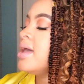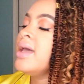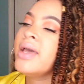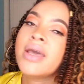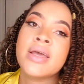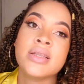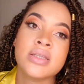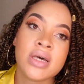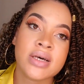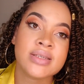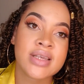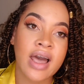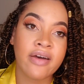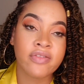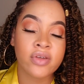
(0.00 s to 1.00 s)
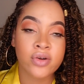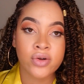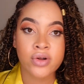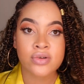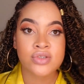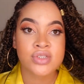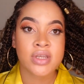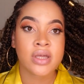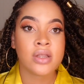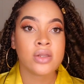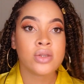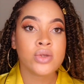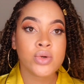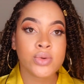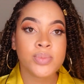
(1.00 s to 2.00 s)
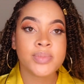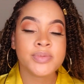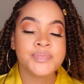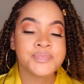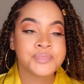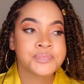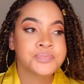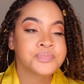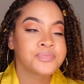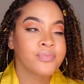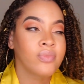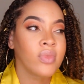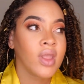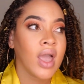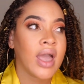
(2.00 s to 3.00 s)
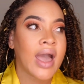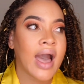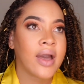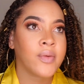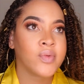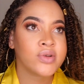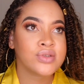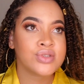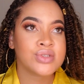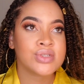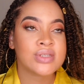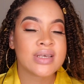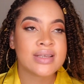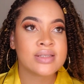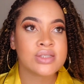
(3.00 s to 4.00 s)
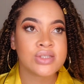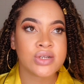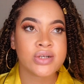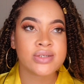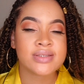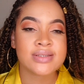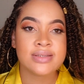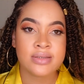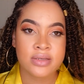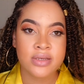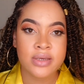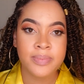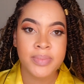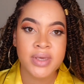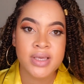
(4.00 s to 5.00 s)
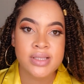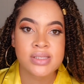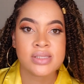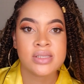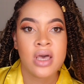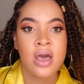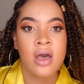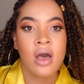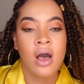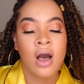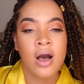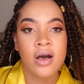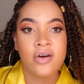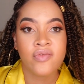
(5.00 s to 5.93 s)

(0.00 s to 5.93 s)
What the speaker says: It does have the crochet loop. I will insert snippets of